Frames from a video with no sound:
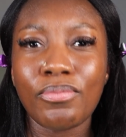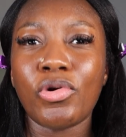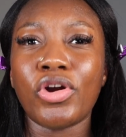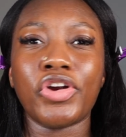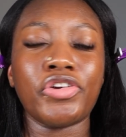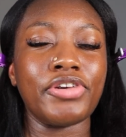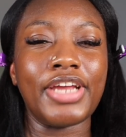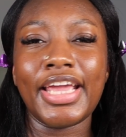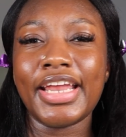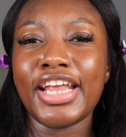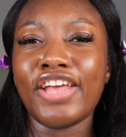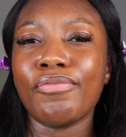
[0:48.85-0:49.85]
more
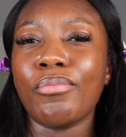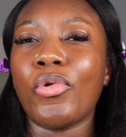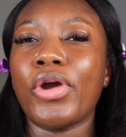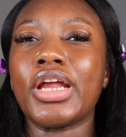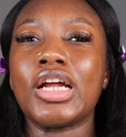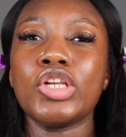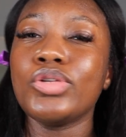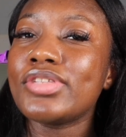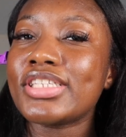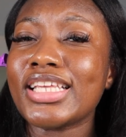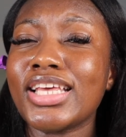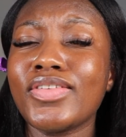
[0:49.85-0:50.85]
creative, more
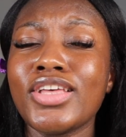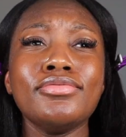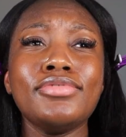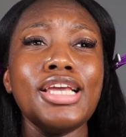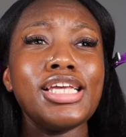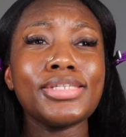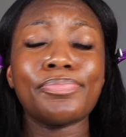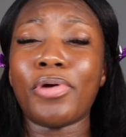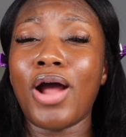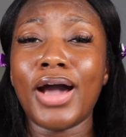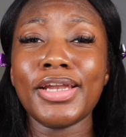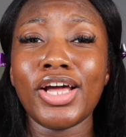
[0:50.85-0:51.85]
inclusive. These
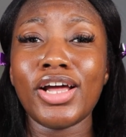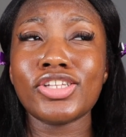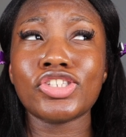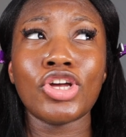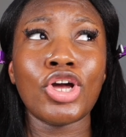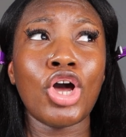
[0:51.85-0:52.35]
products